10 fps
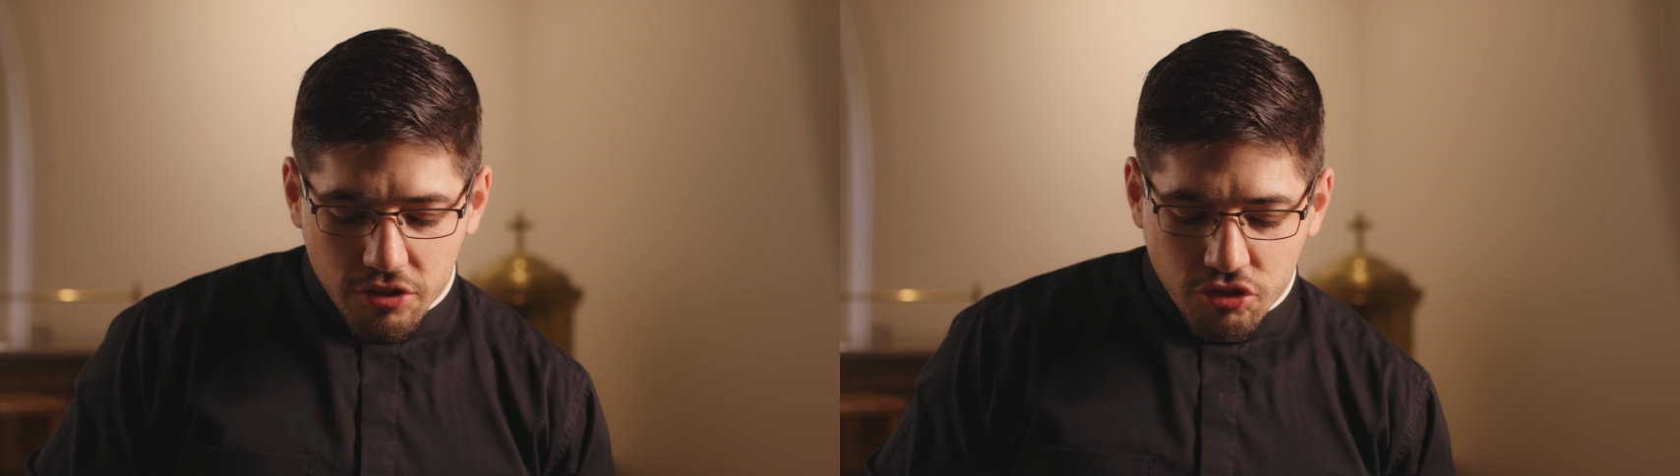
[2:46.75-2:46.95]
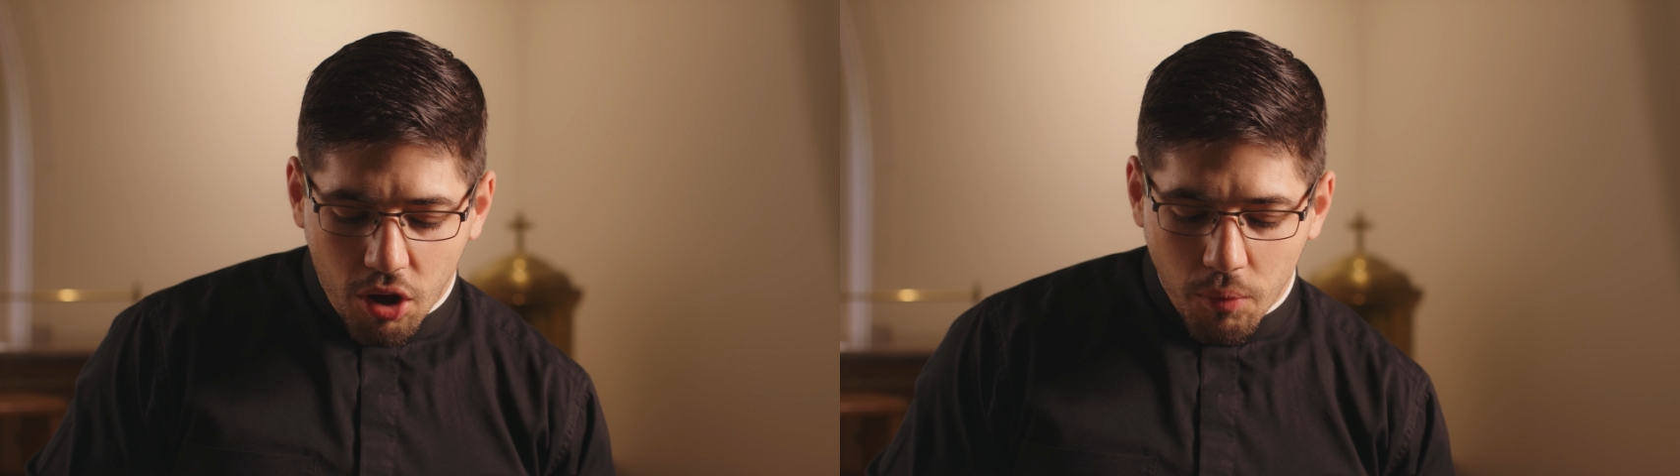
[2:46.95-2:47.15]

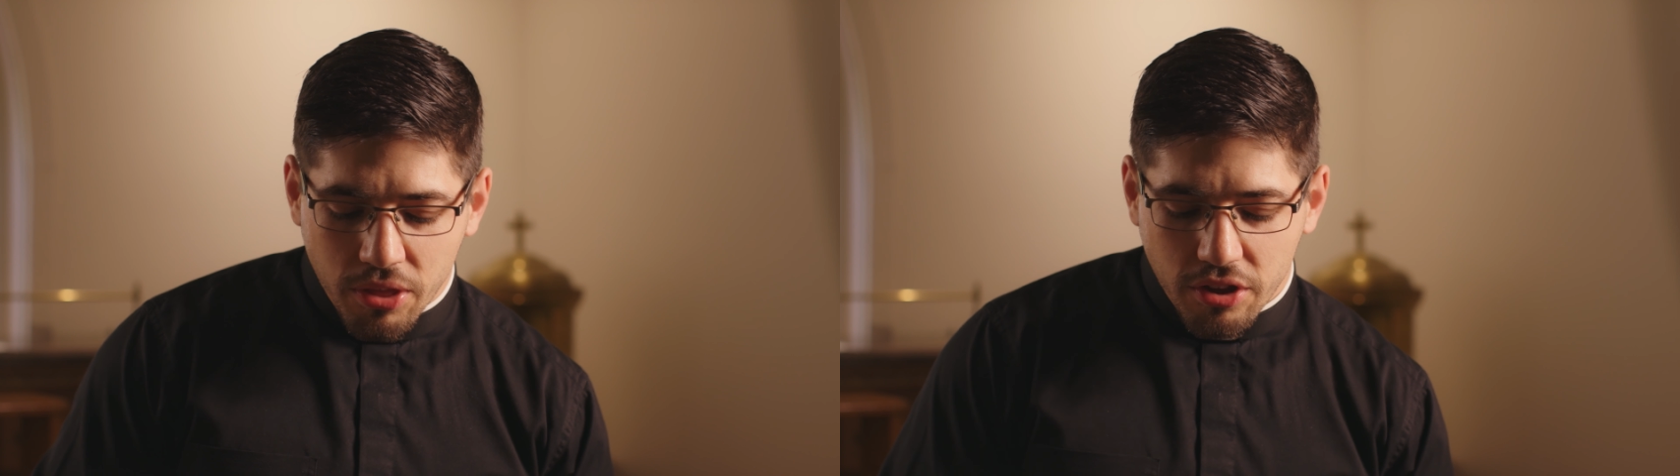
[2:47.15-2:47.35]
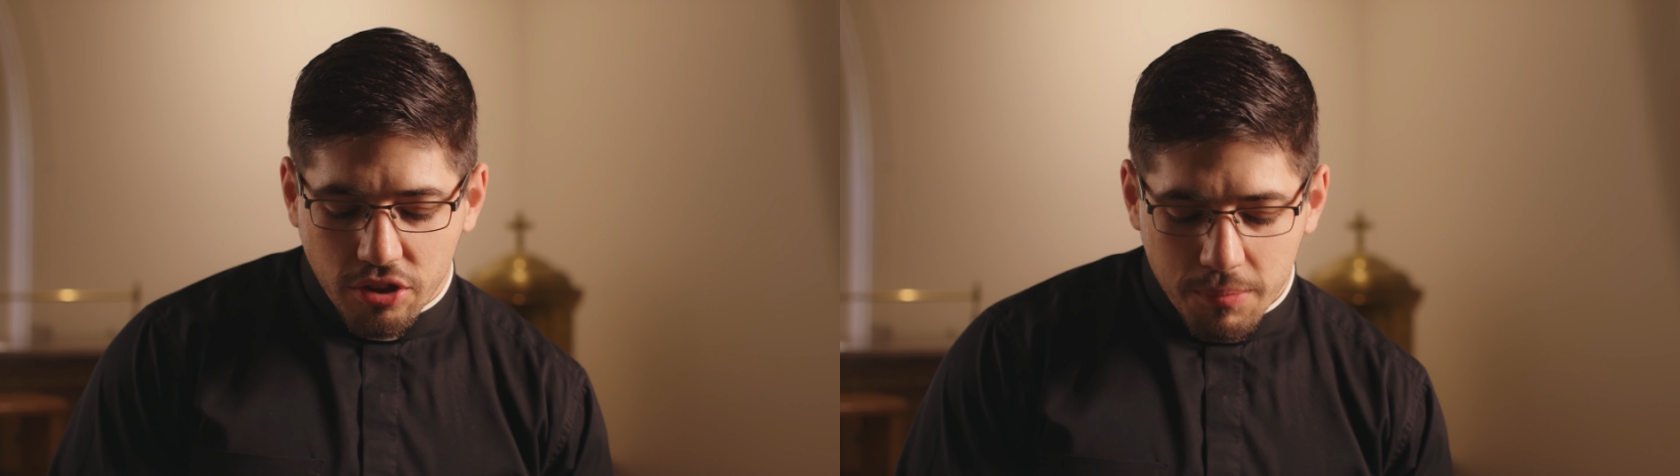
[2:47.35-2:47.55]
taught
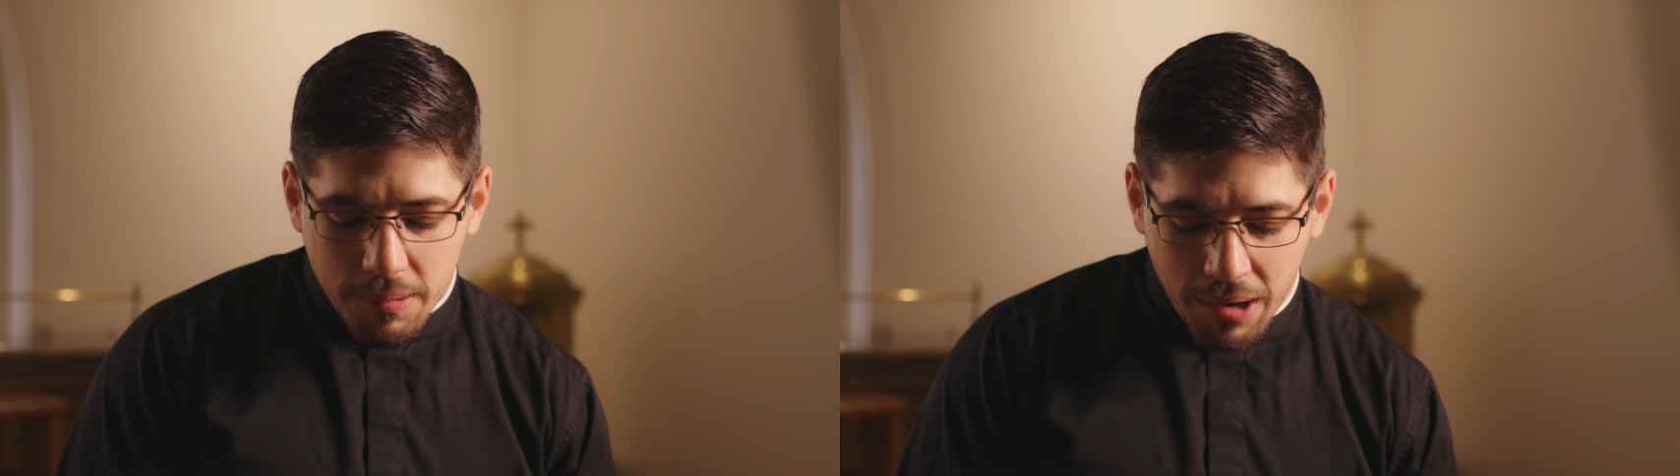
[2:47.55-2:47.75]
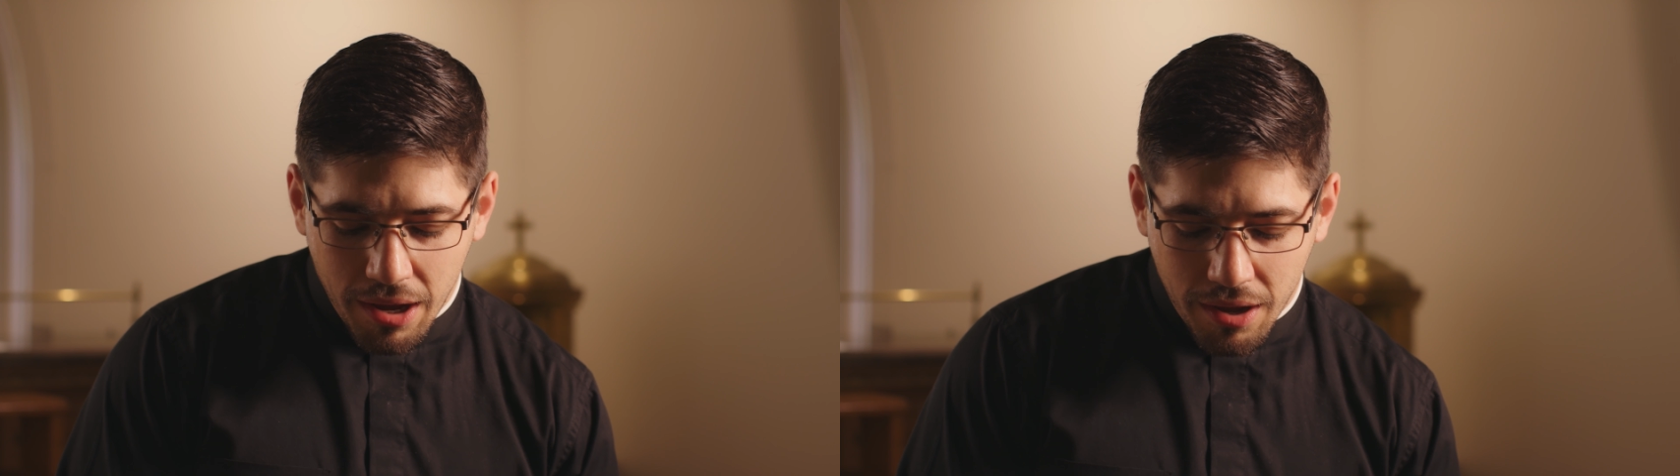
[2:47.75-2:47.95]
with a
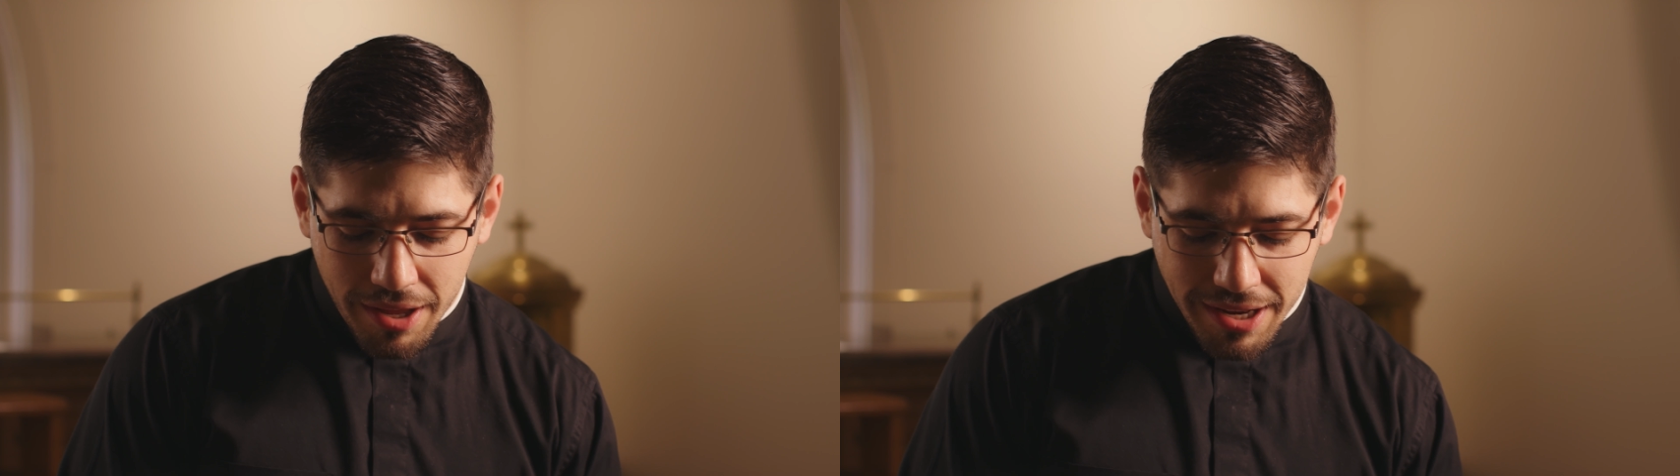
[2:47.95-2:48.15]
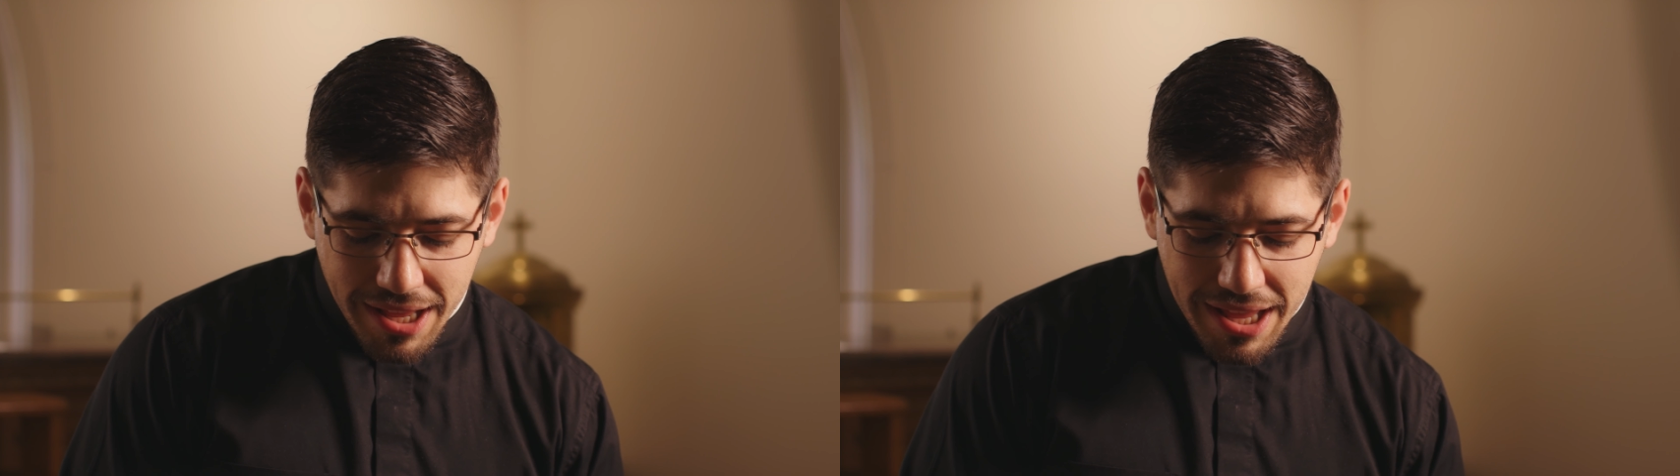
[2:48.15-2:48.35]
human mind,